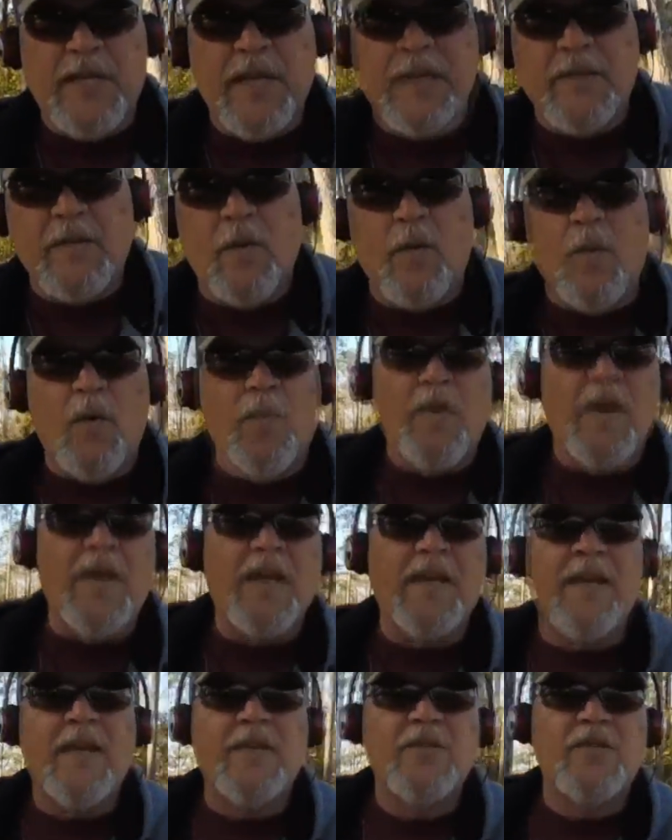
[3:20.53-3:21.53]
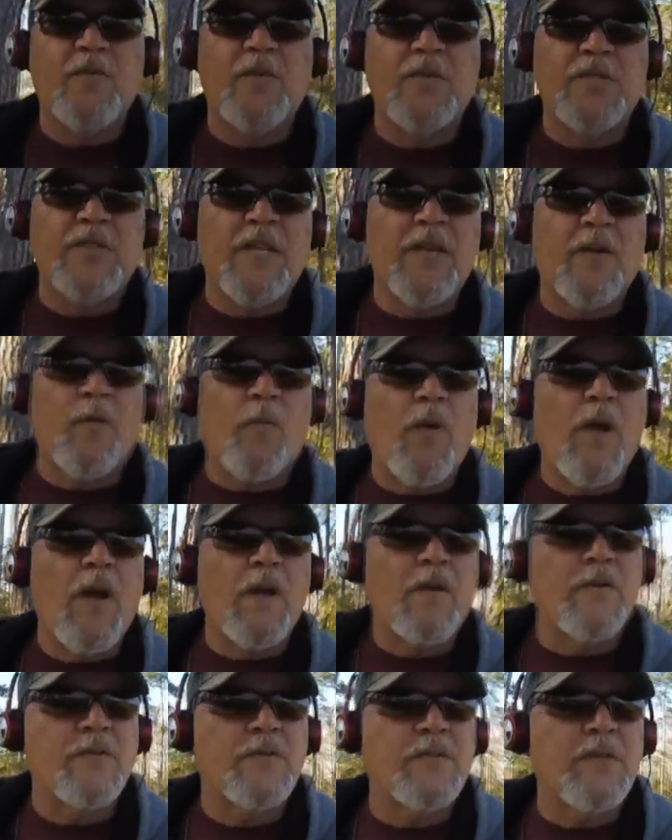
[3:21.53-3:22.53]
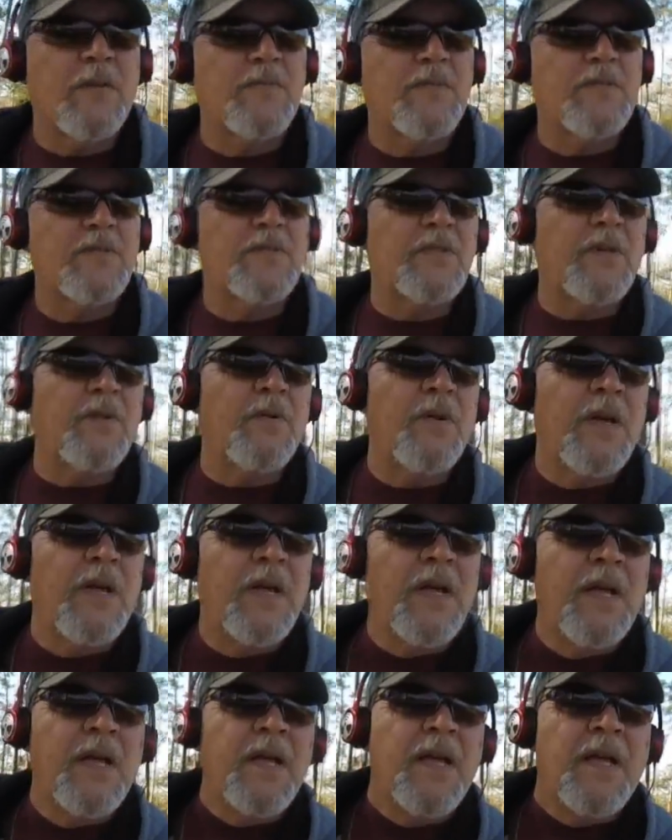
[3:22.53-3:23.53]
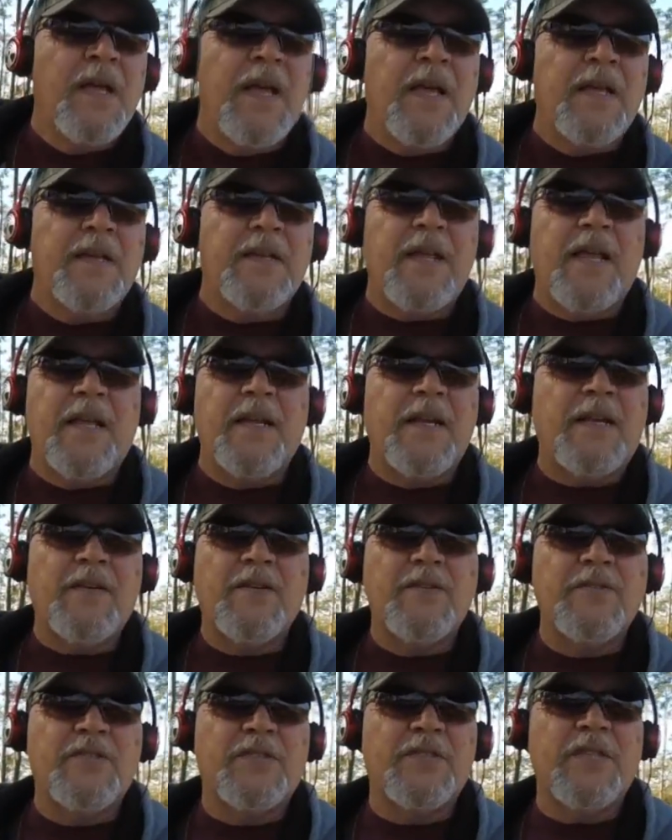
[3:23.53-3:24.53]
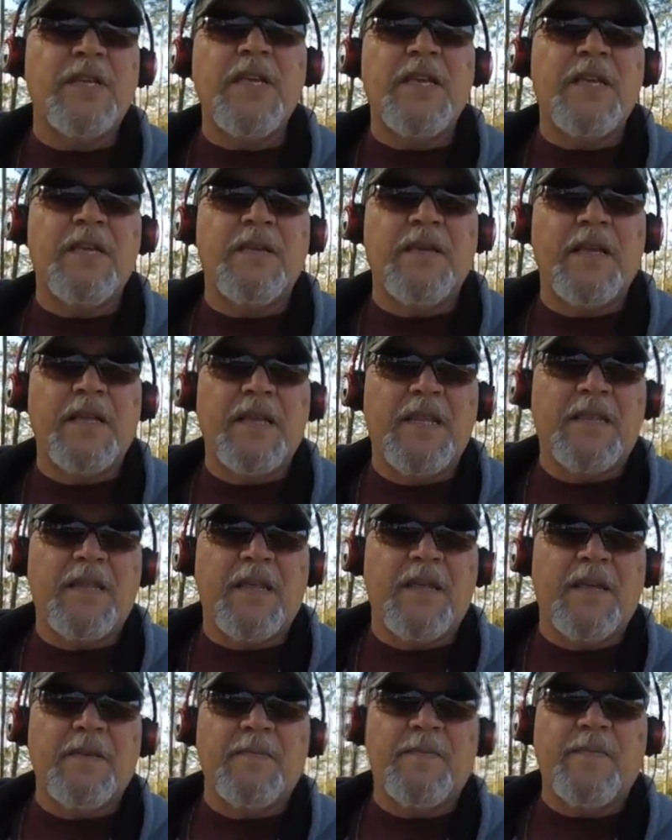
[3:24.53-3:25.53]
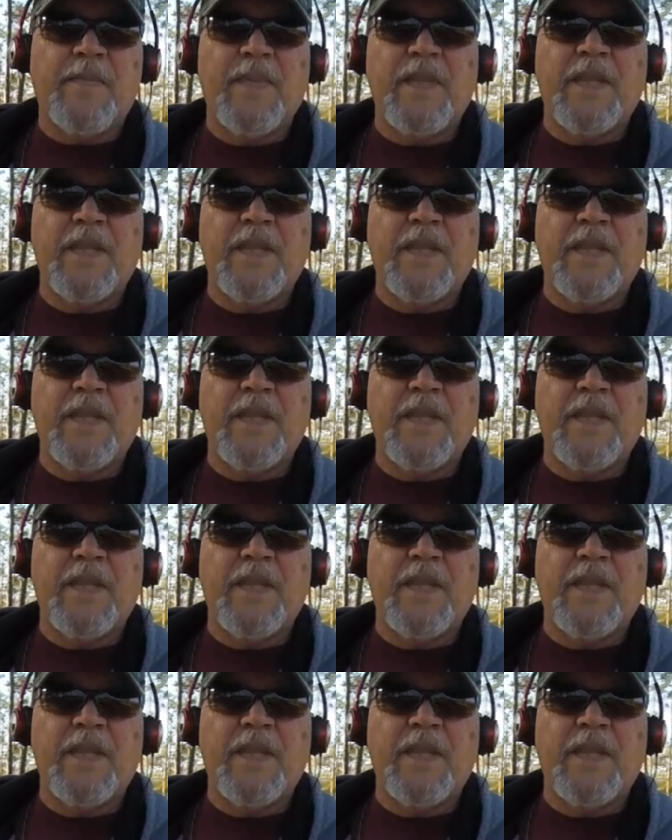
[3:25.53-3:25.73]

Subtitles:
protect the oil pan in case you was to hit a rock or something. So, and I couldn't see anything,